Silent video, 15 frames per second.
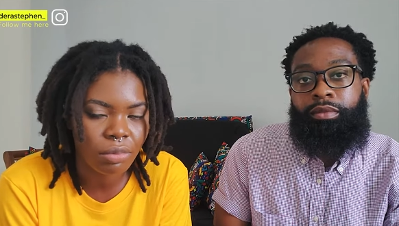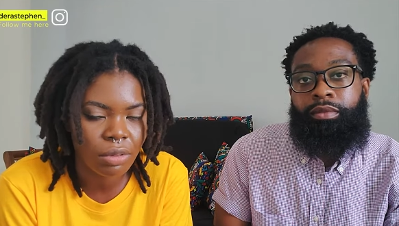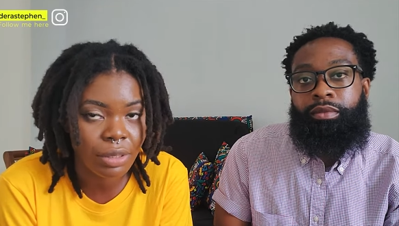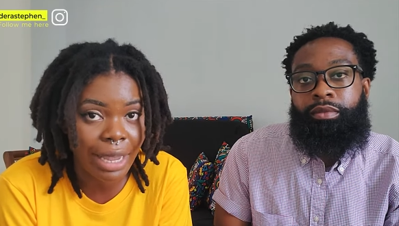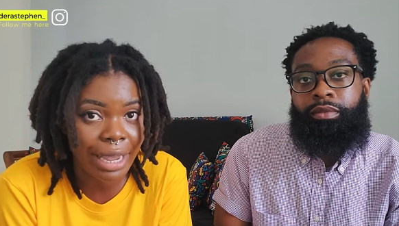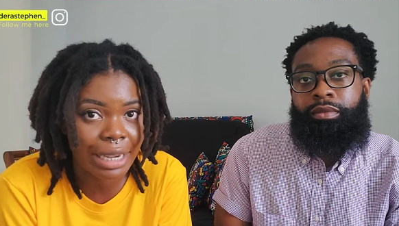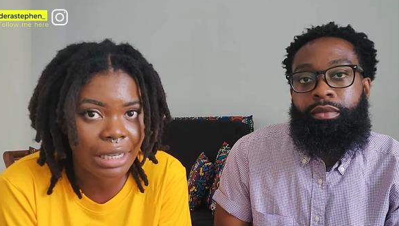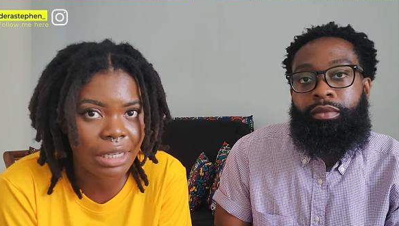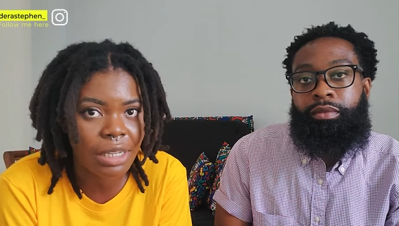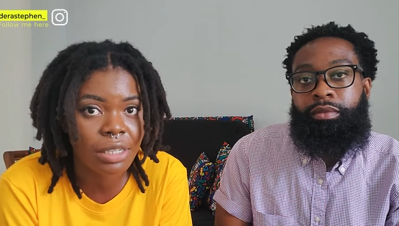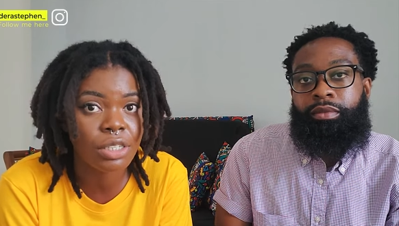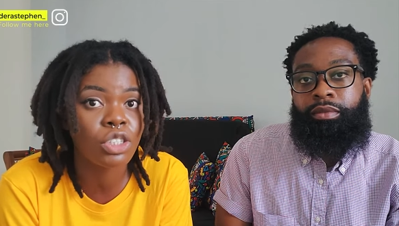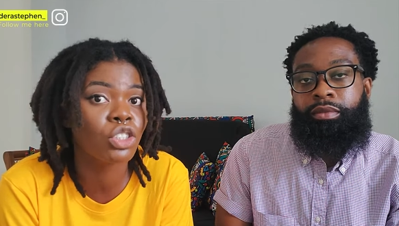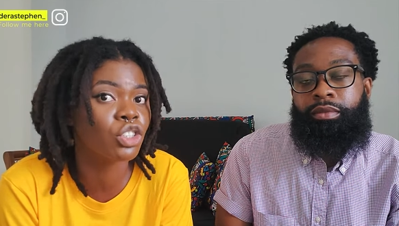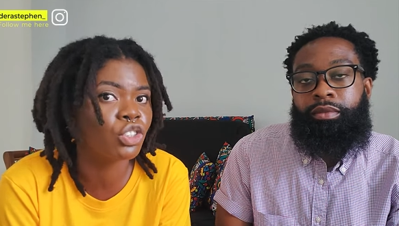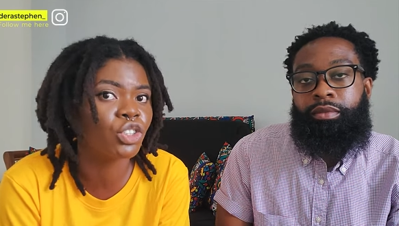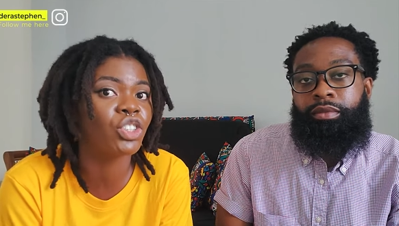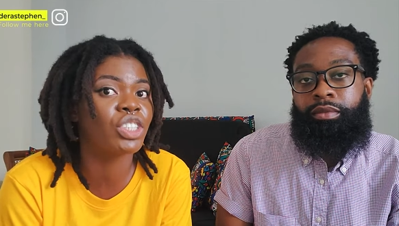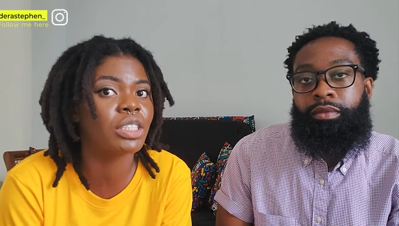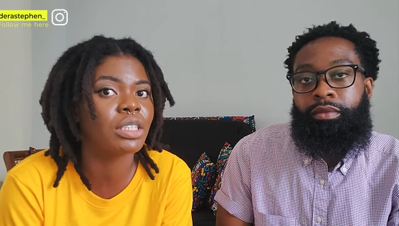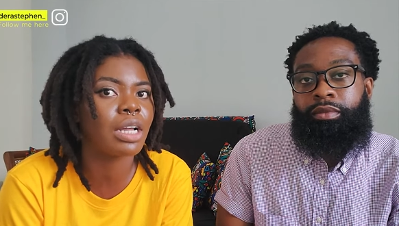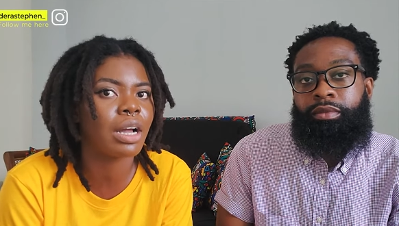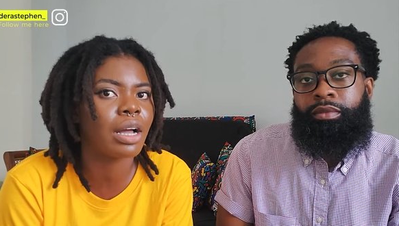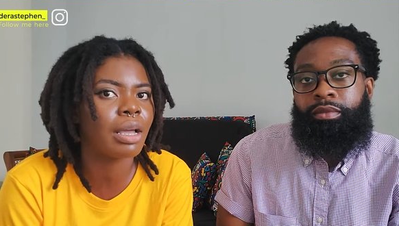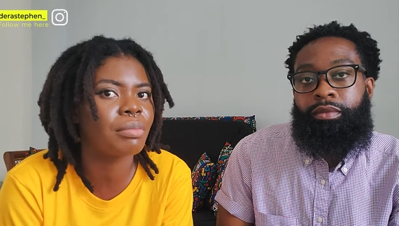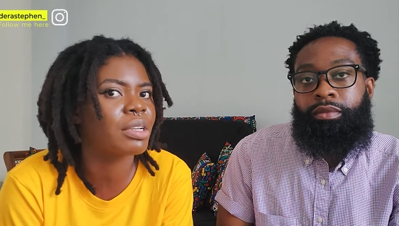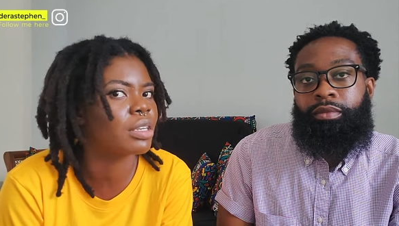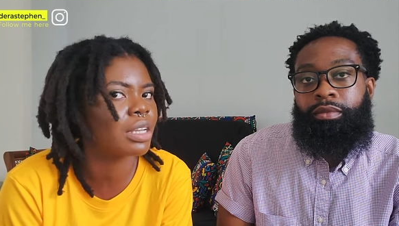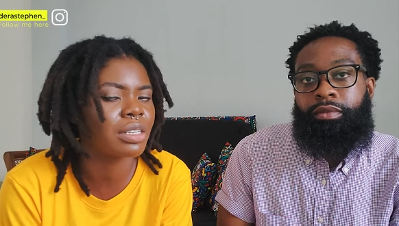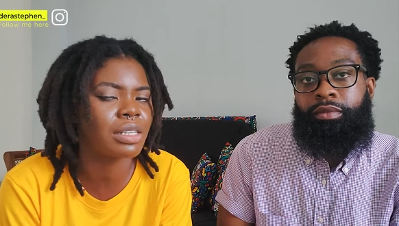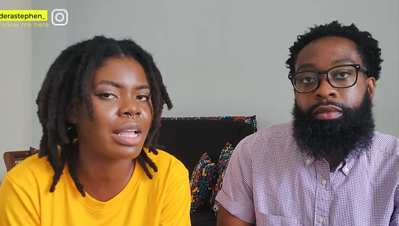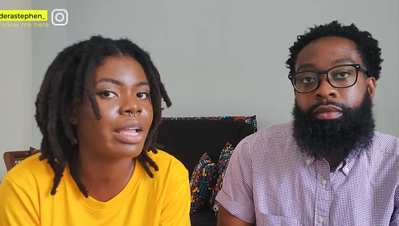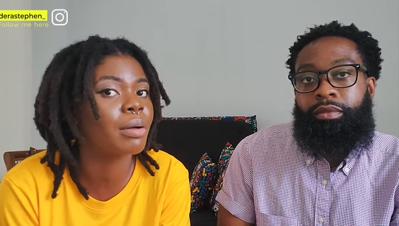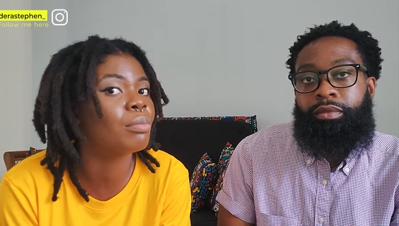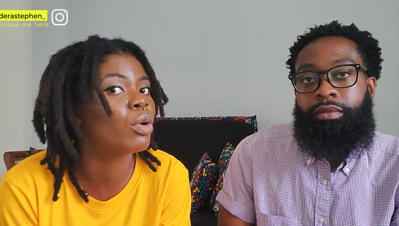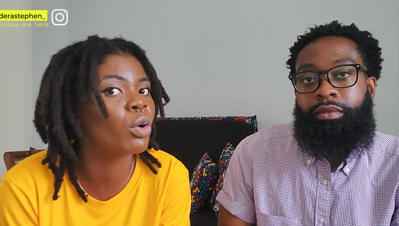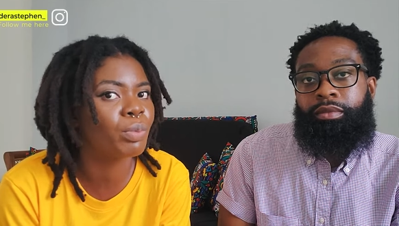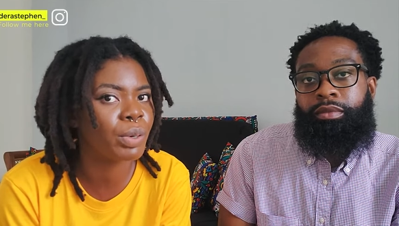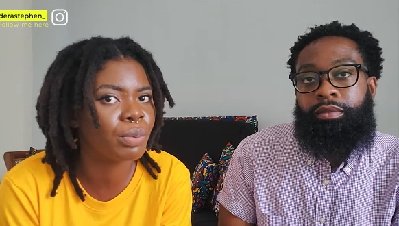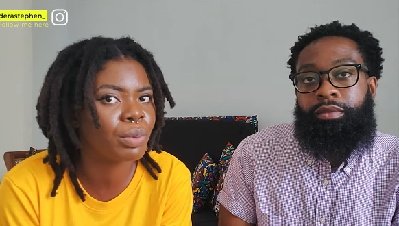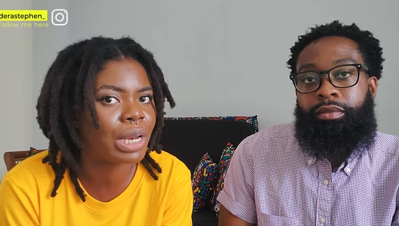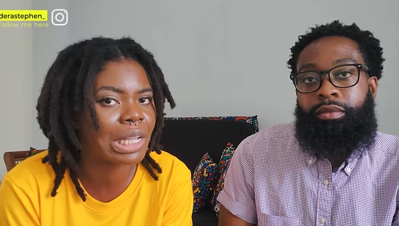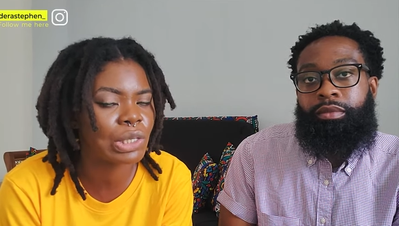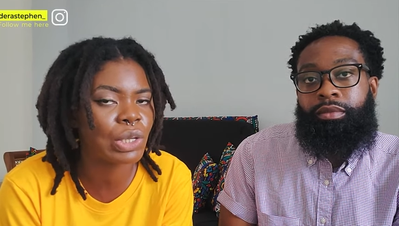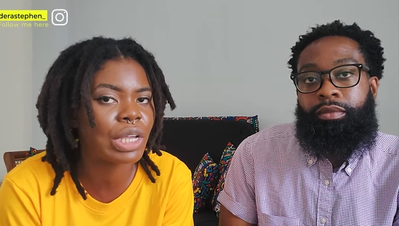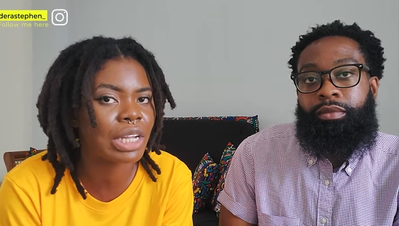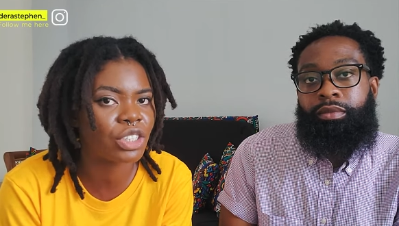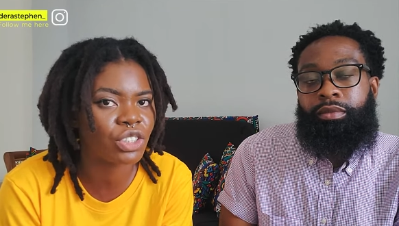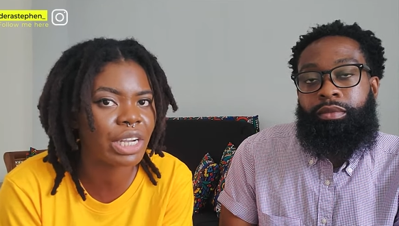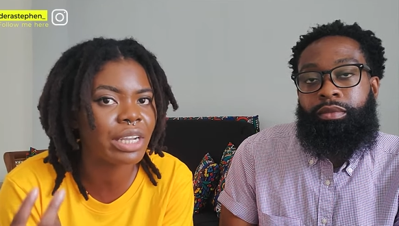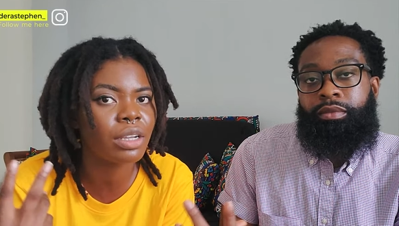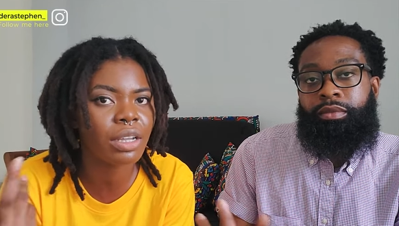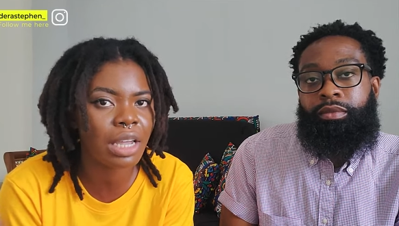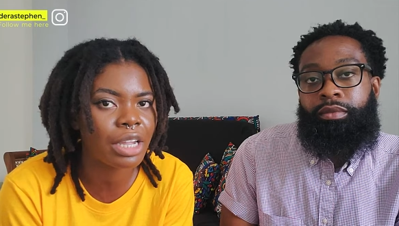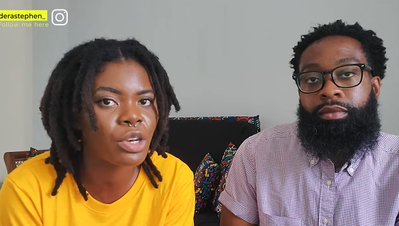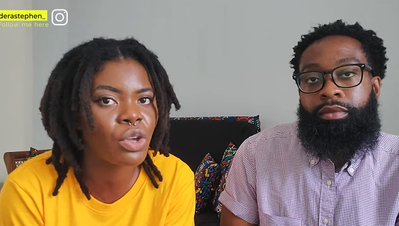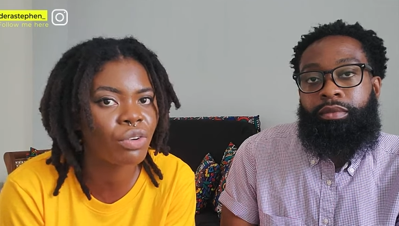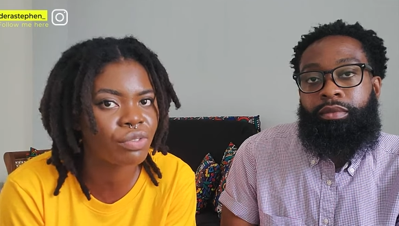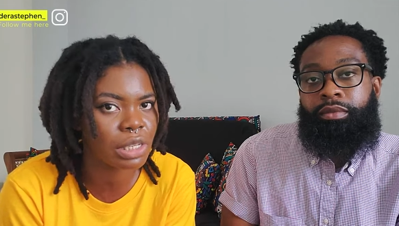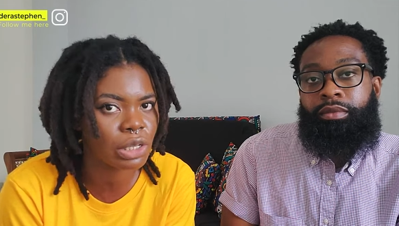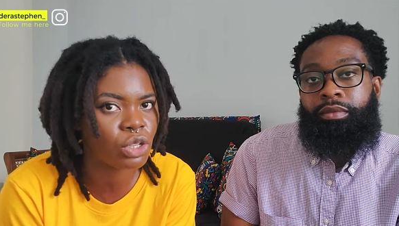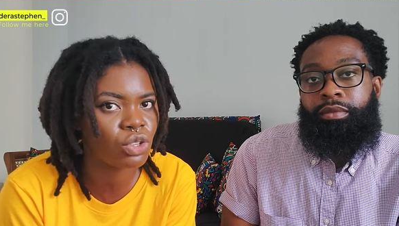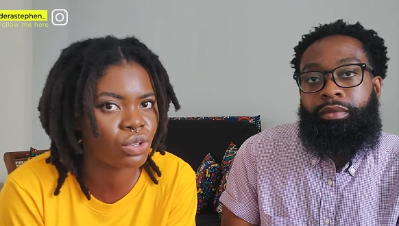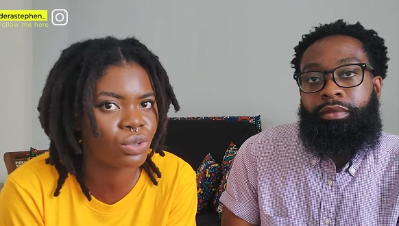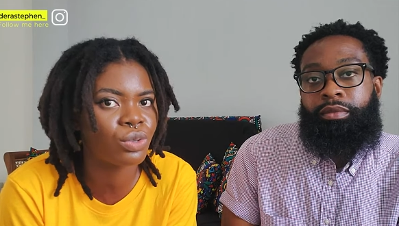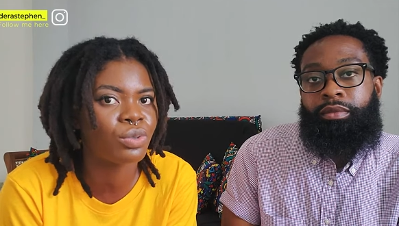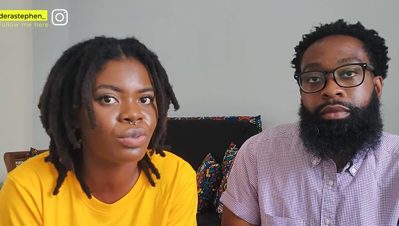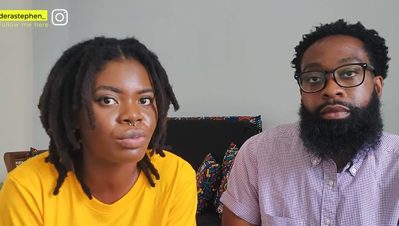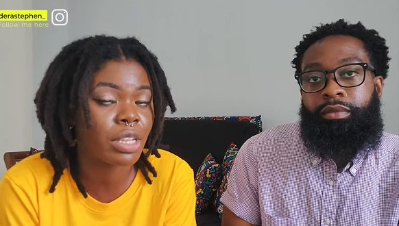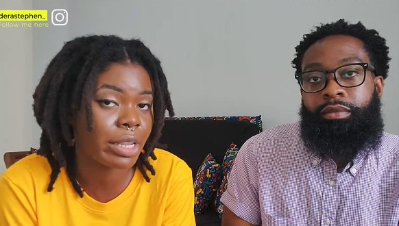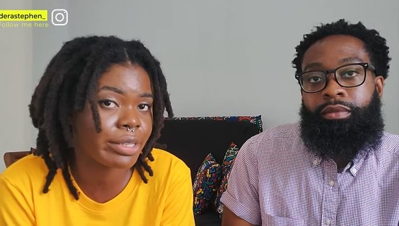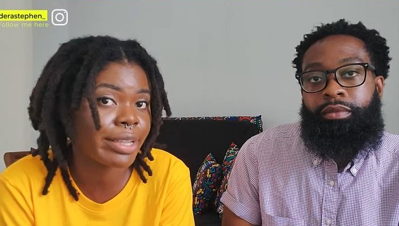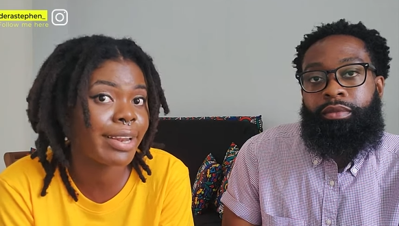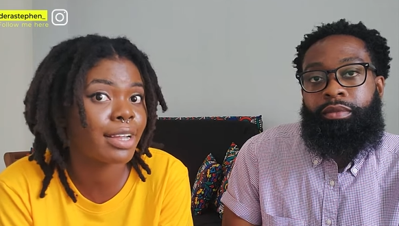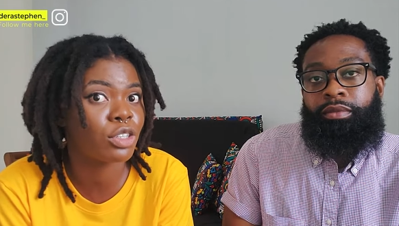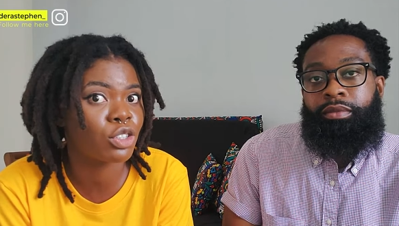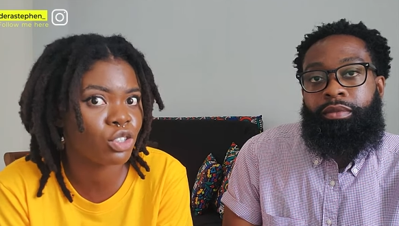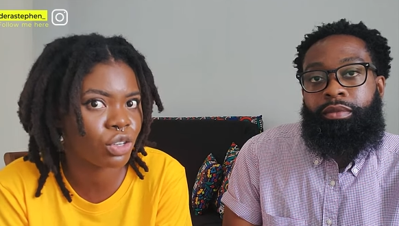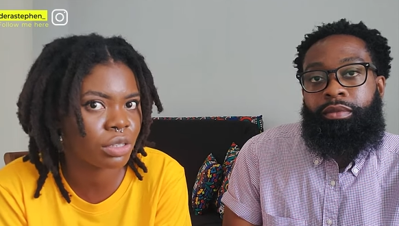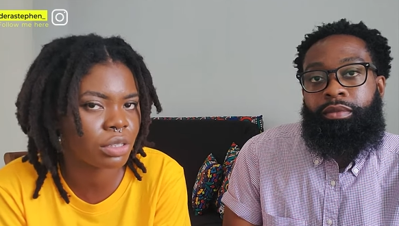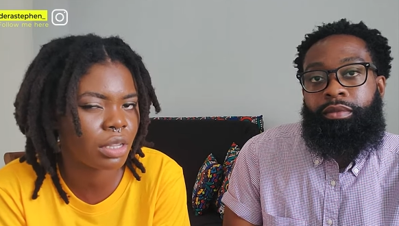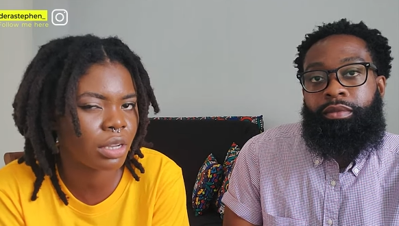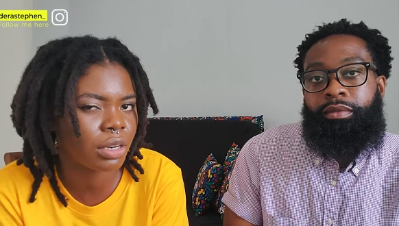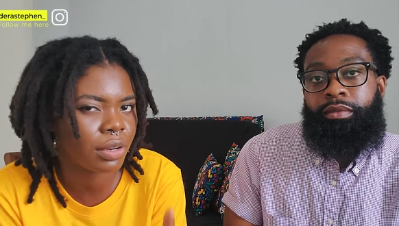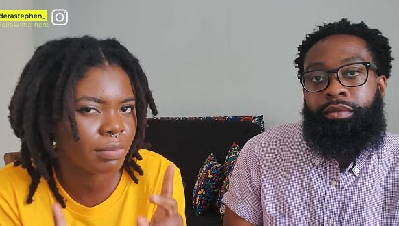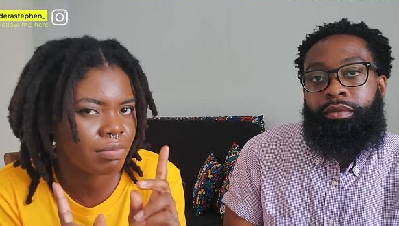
Speaker 1: side is Neutrogena. I mean, that's like more popular, so you can try any of these two, tested and trusted.